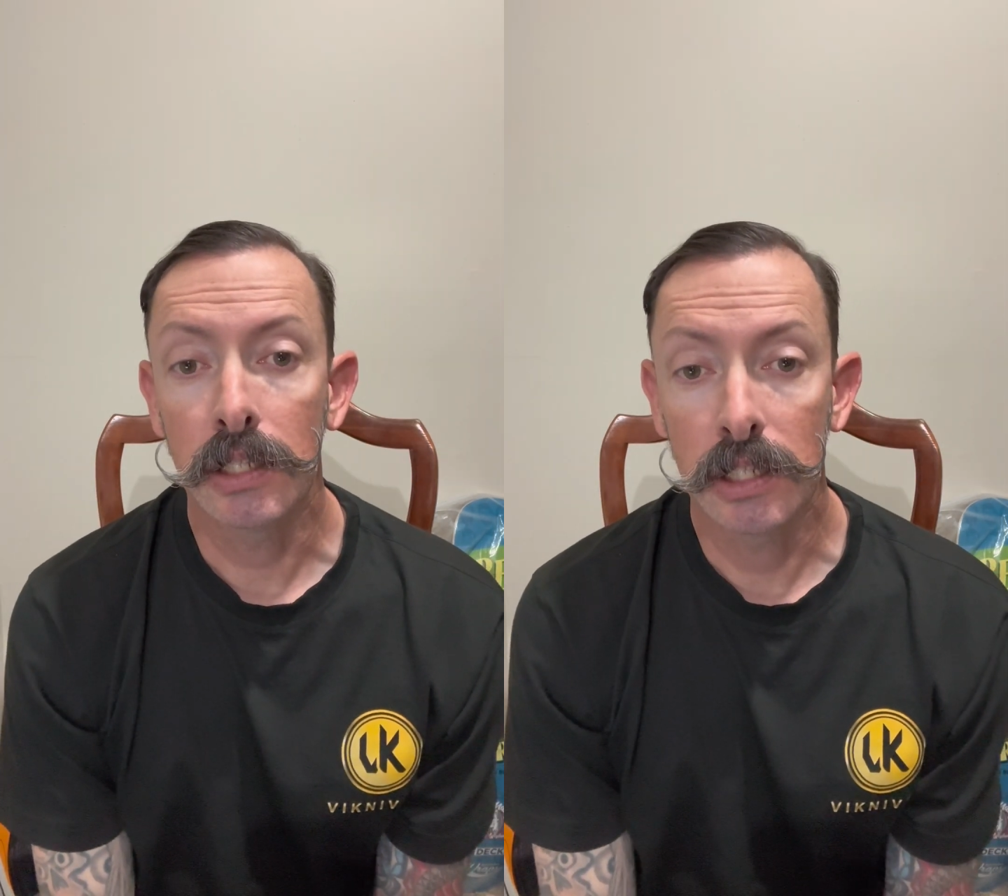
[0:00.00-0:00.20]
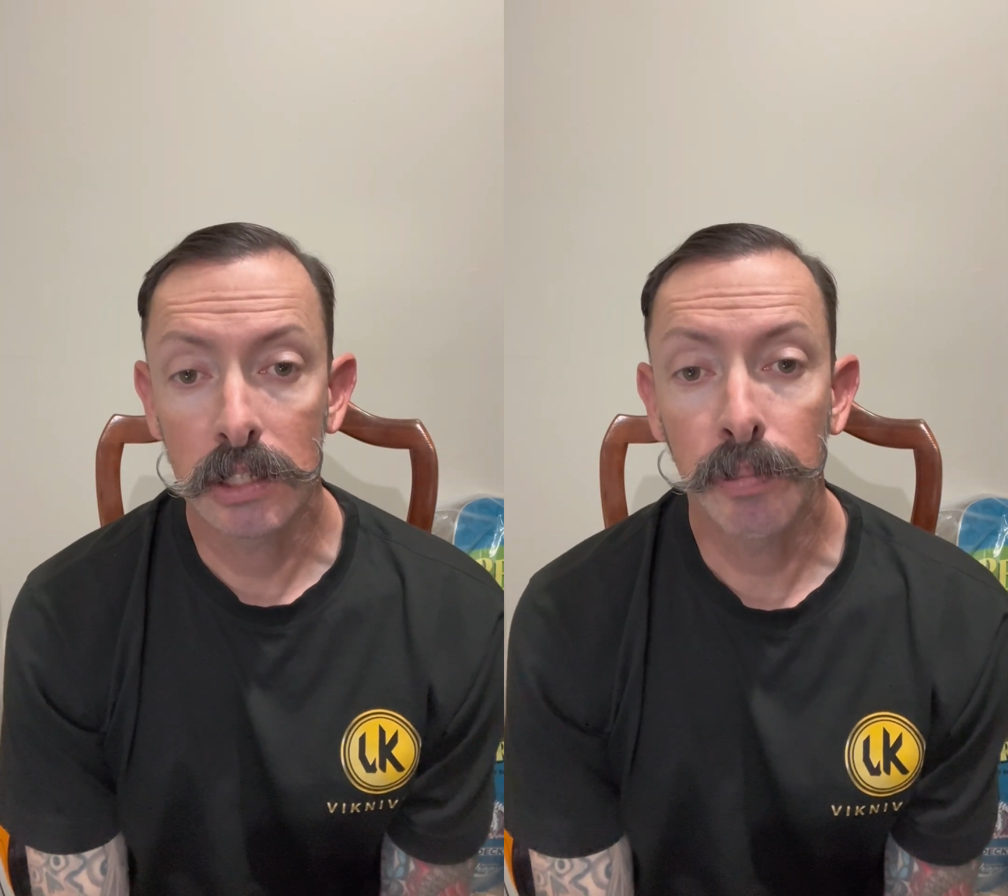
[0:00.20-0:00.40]

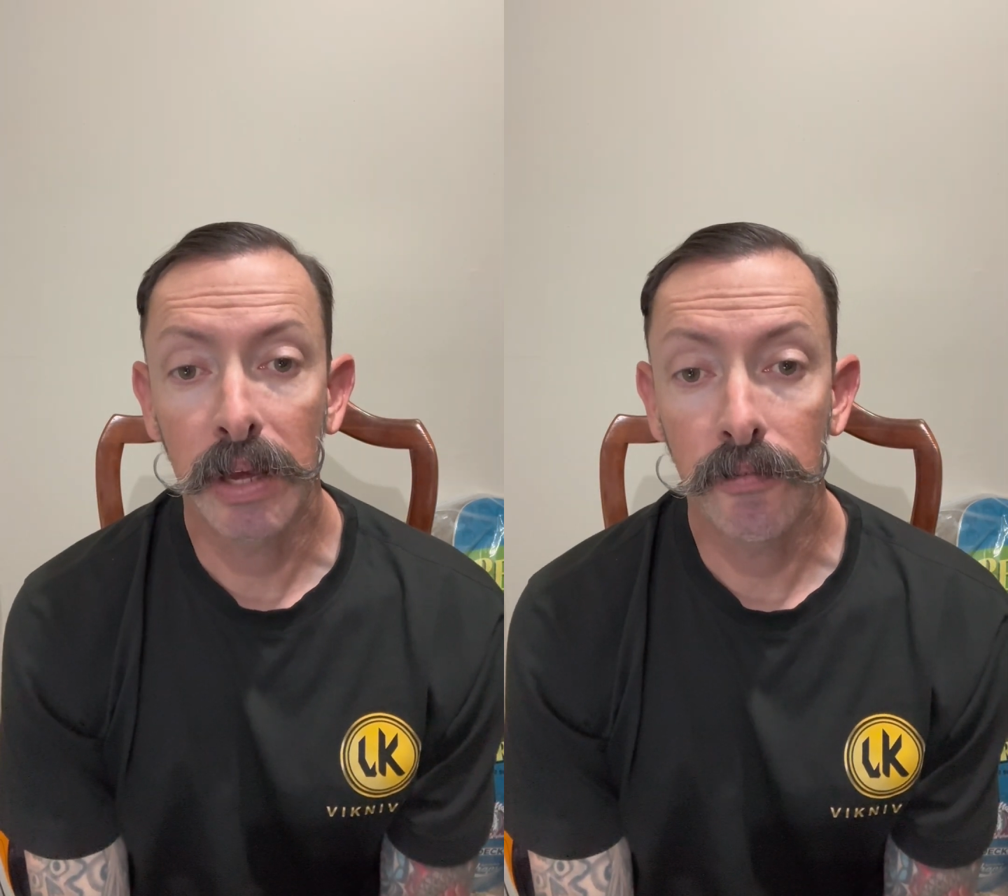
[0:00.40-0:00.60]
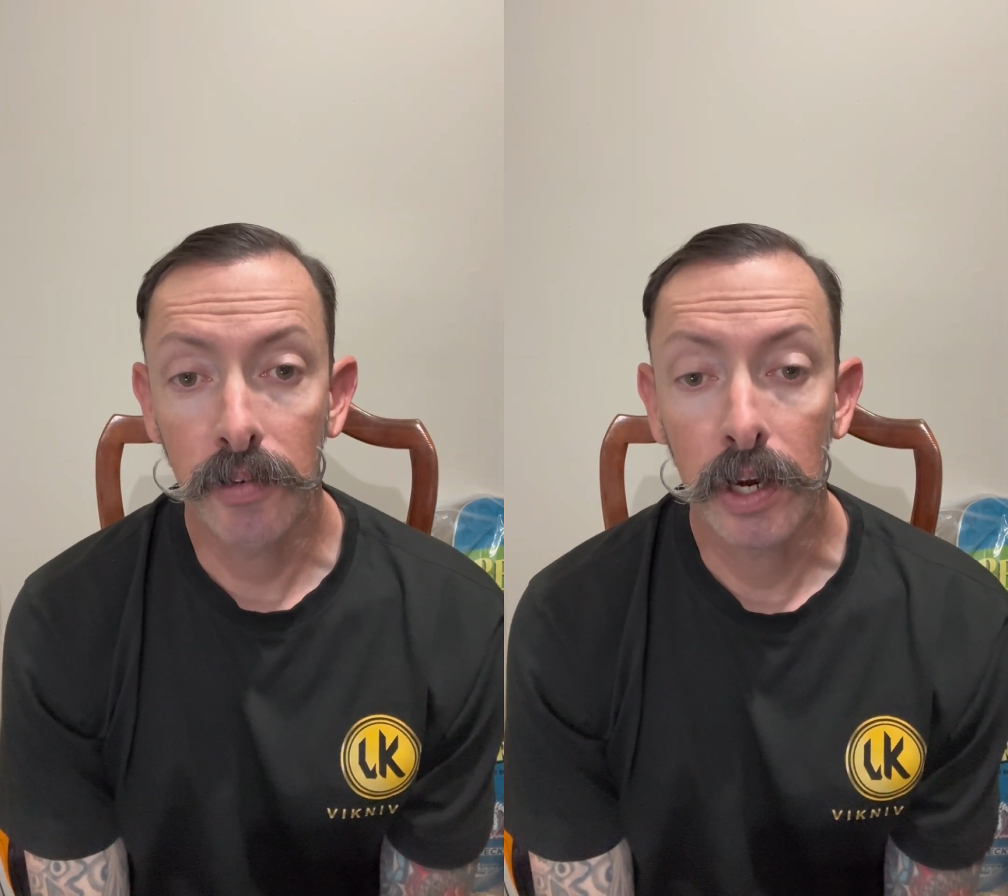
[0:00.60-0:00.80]

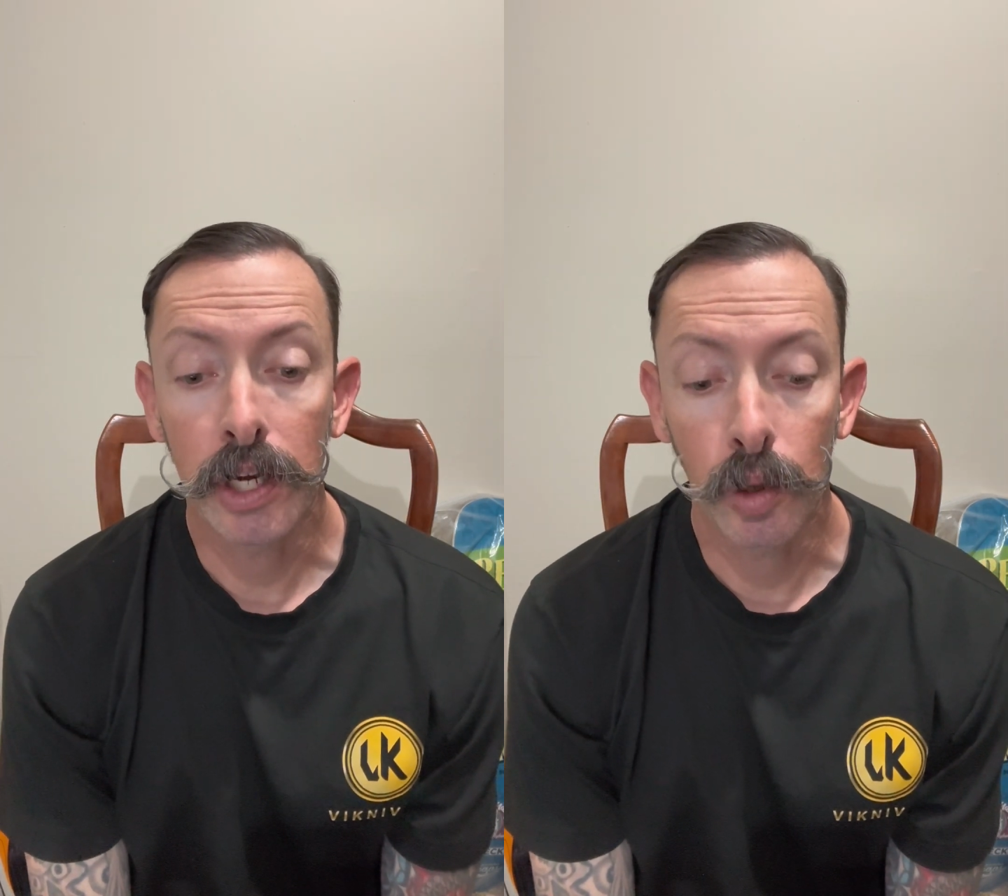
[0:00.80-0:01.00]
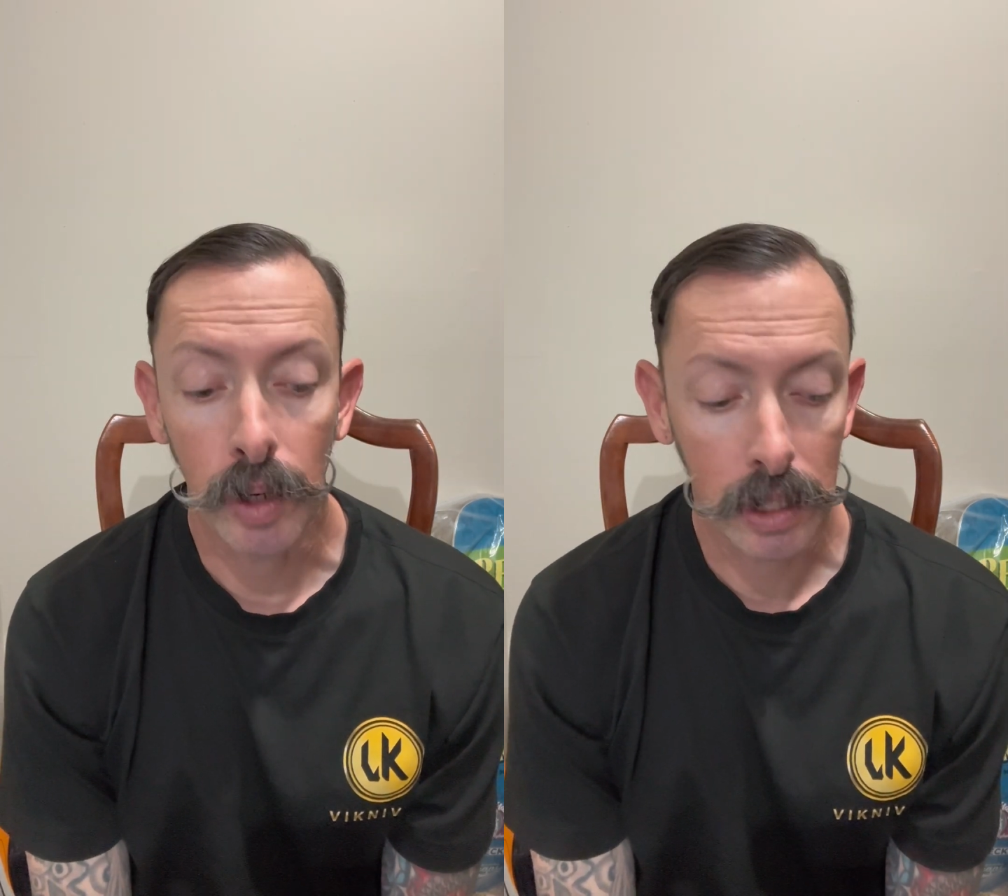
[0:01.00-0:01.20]
dissipate very
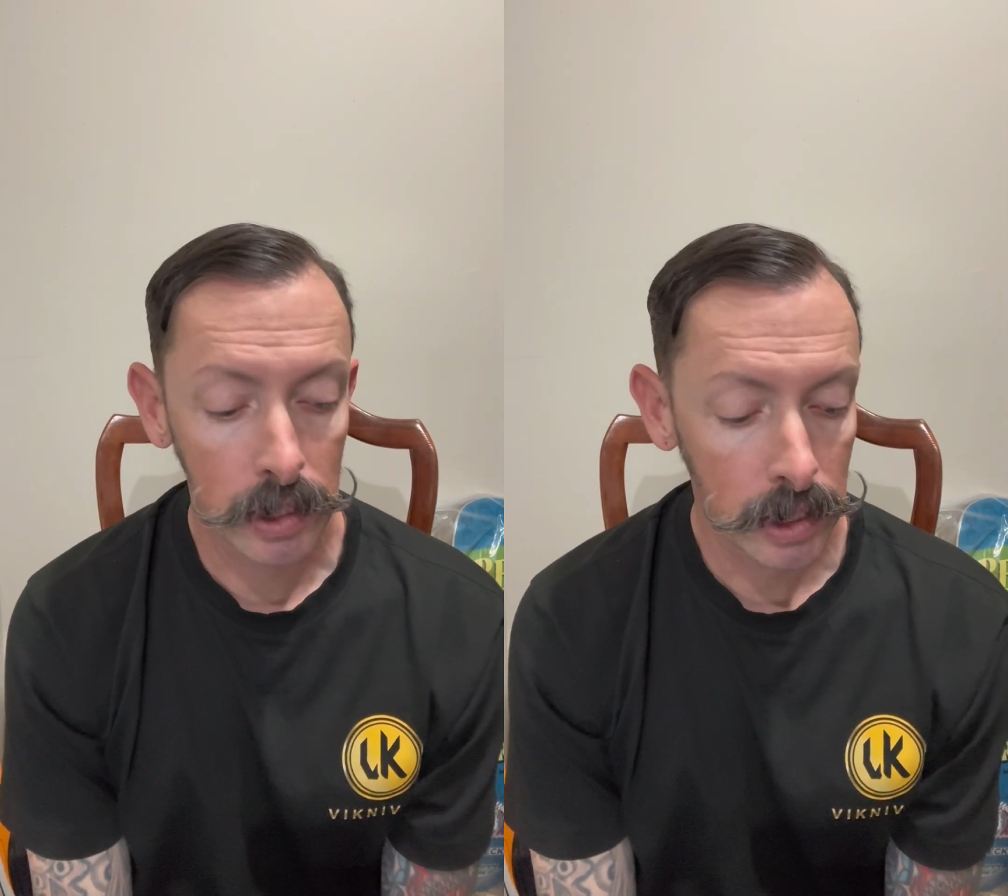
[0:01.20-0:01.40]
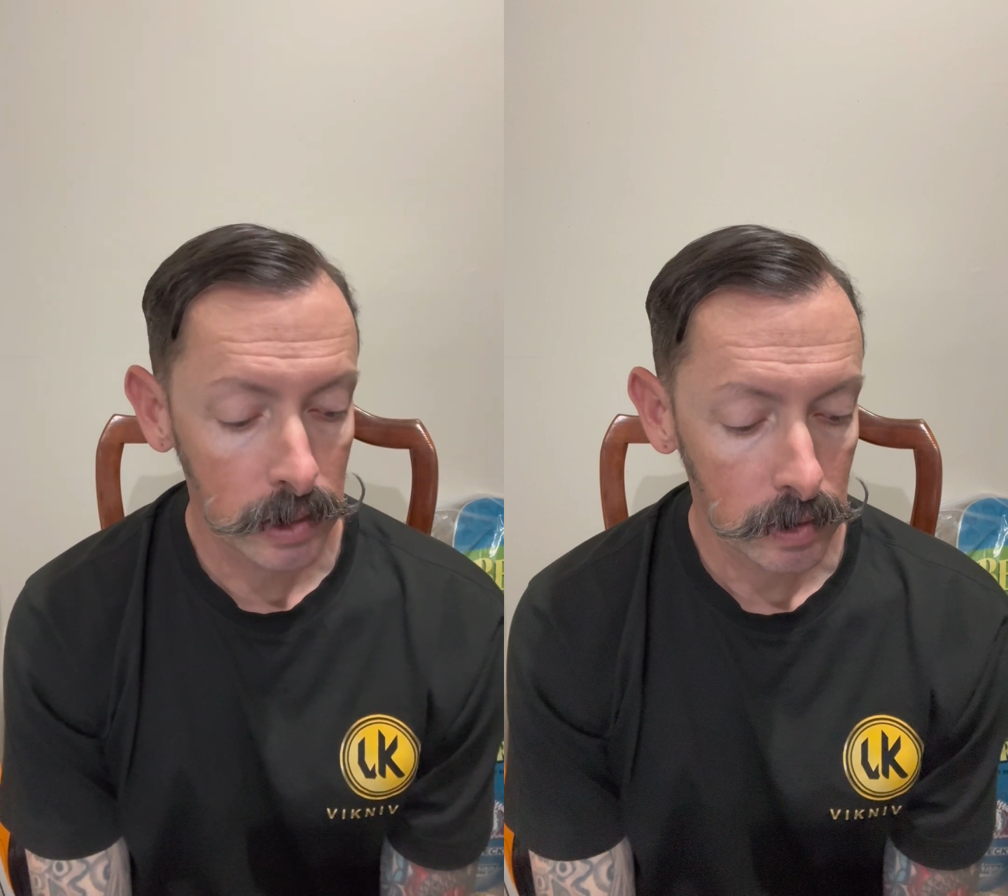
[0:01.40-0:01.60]
quickly.